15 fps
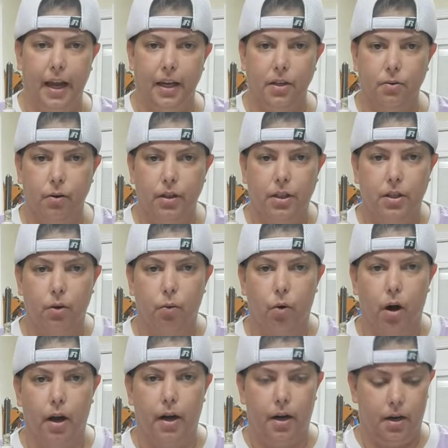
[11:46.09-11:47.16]
is what's the
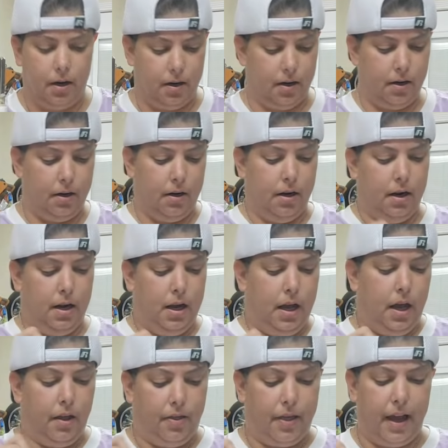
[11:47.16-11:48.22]
one
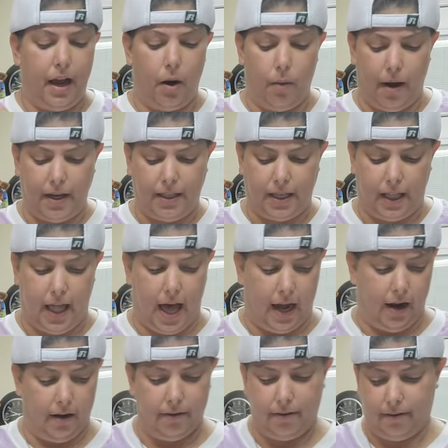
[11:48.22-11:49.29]
thing I waste a lot
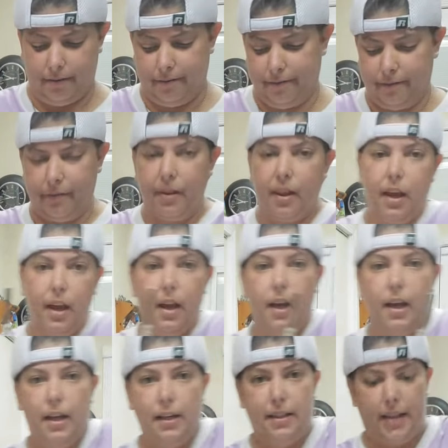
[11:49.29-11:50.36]
of?
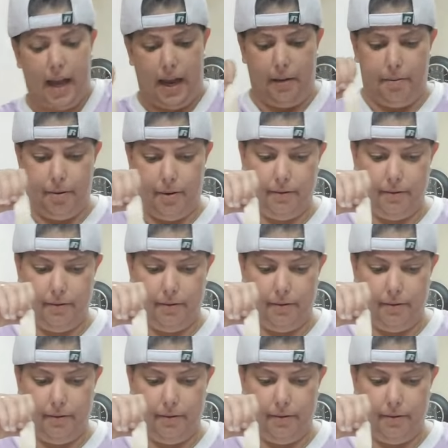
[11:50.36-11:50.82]
Tape.